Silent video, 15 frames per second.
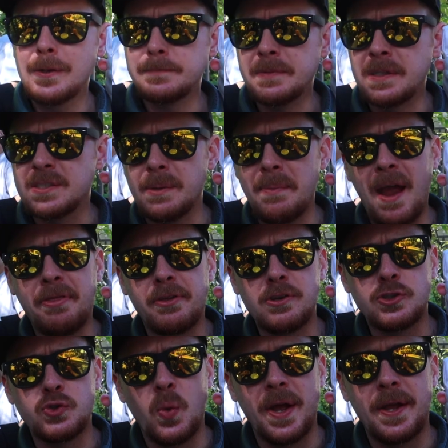And Samantha
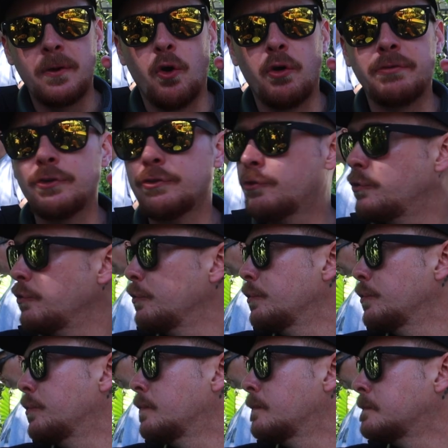just went over
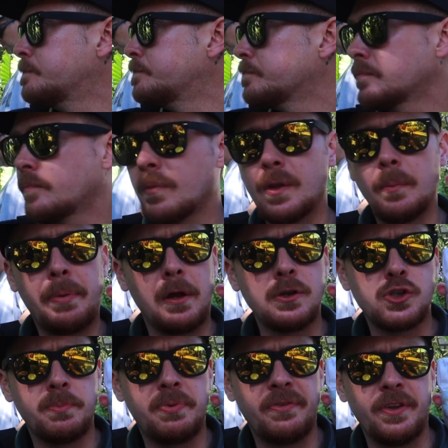to the
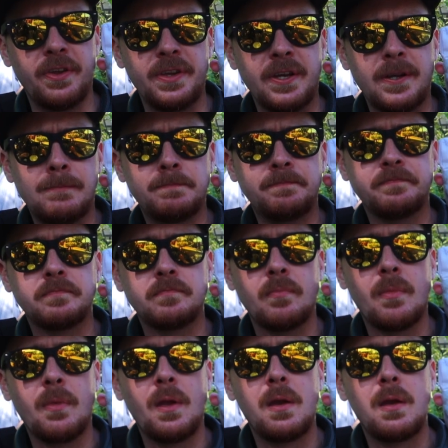Belgian pavilion
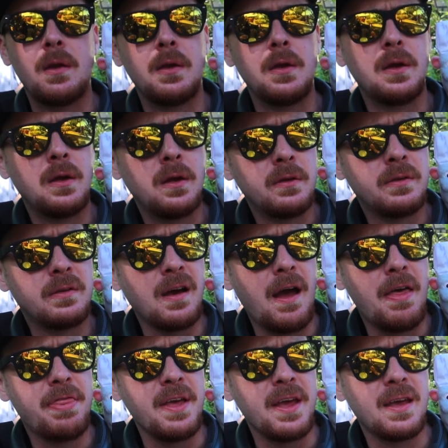to,
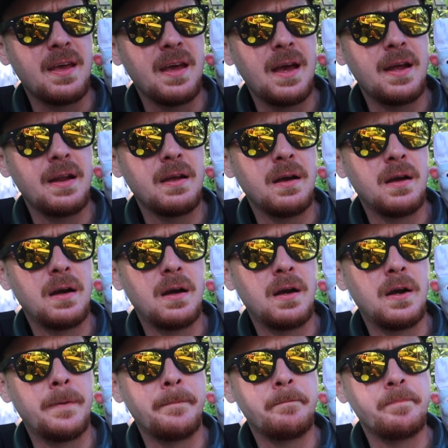I think, get
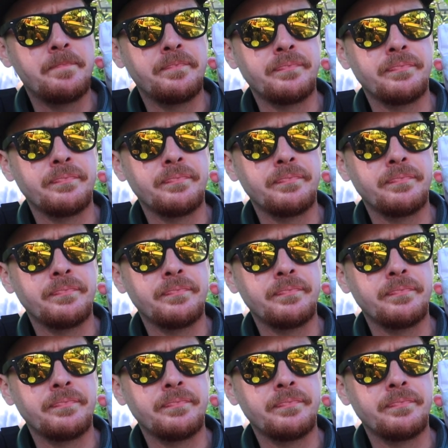um,